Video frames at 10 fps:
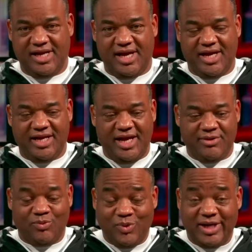
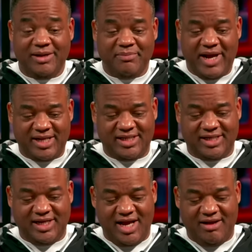and what impact it
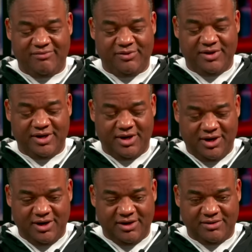could have on
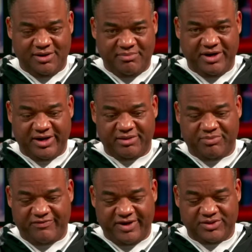our American
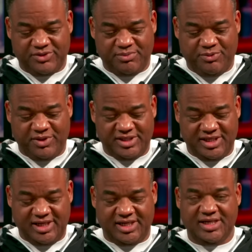professional sports
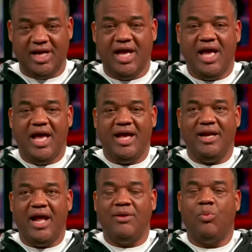leagues,
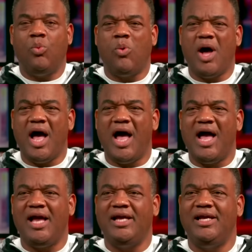and
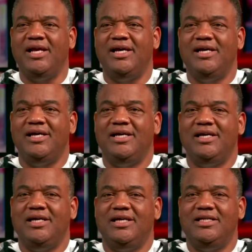why
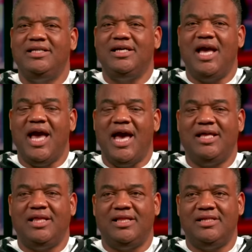the
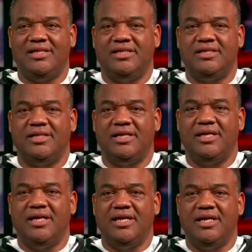athletes
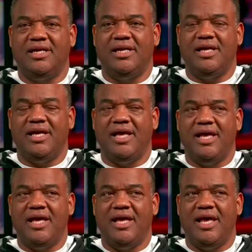
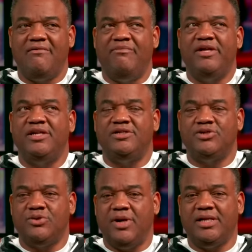have been
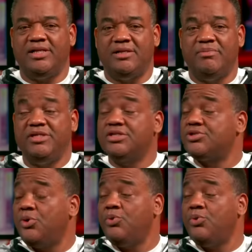instructed to be so